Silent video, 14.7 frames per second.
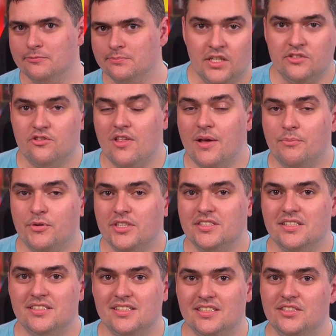So that brings
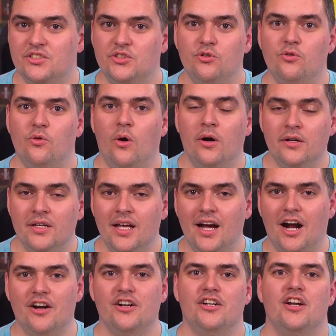us into
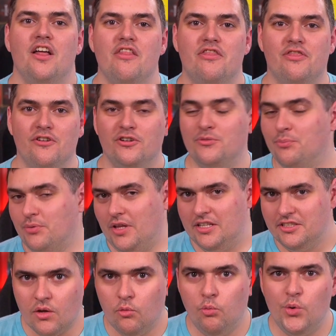our 3rd
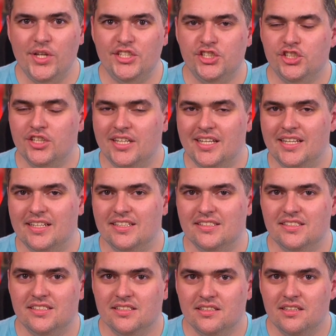place, which
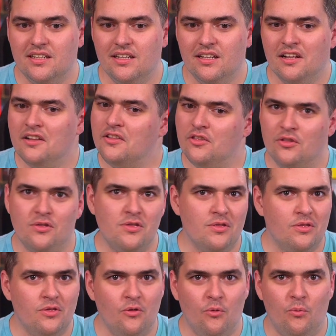is
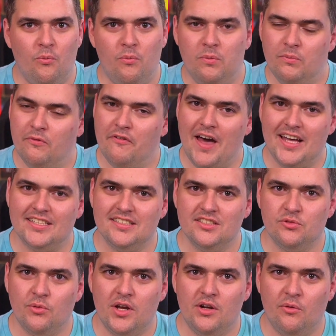the fastest
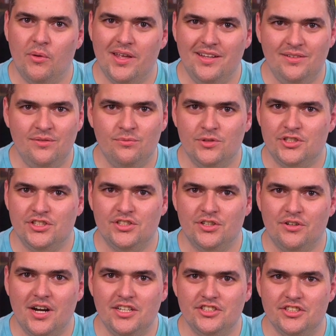way to win, which is
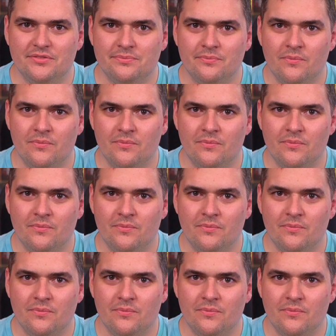aggression.